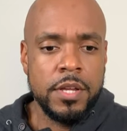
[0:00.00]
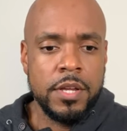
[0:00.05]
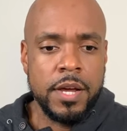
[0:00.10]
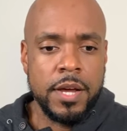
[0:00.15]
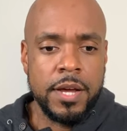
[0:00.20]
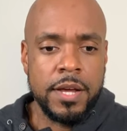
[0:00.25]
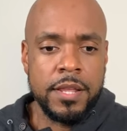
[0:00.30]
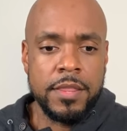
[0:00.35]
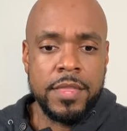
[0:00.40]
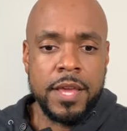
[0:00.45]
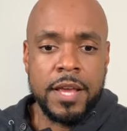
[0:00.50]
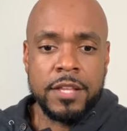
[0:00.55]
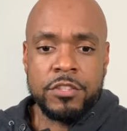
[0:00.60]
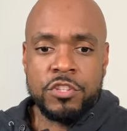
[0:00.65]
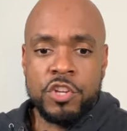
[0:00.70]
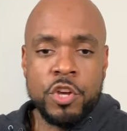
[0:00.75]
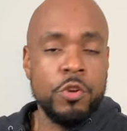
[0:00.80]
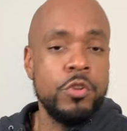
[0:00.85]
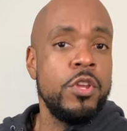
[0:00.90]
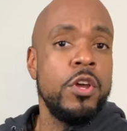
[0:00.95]
uh, that
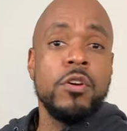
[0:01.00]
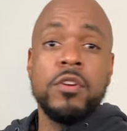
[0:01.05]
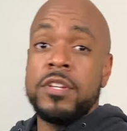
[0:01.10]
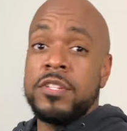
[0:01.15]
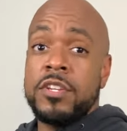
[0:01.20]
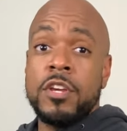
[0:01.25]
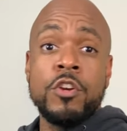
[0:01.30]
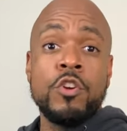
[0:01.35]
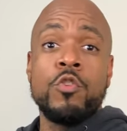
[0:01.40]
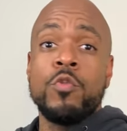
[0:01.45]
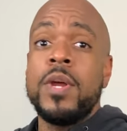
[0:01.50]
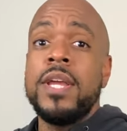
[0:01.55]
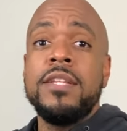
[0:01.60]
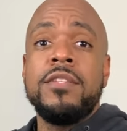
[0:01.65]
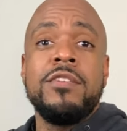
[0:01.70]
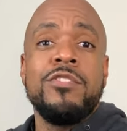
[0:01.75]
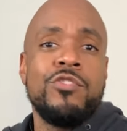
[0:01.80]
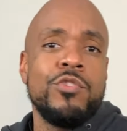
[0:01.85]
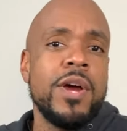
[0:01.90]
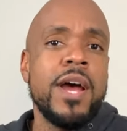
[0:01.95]
Toyotas are great
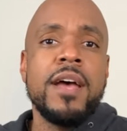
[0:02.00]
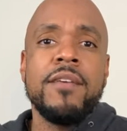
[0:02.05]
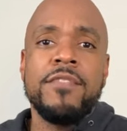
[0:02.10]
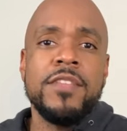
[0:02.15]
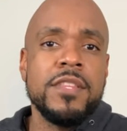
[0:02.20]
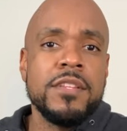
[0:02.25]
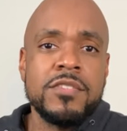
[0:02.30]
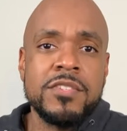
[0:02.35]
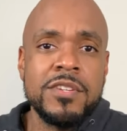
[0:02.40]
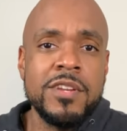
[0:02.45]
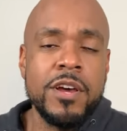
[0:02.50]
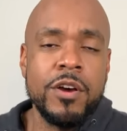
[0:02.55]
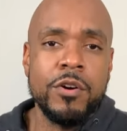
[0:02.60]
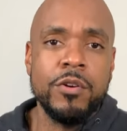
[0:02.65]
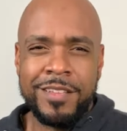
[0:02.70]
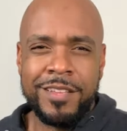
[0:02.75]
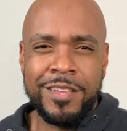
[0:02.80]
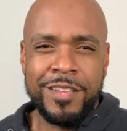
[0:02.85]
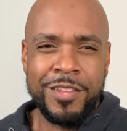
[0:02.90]
to drive in the snow.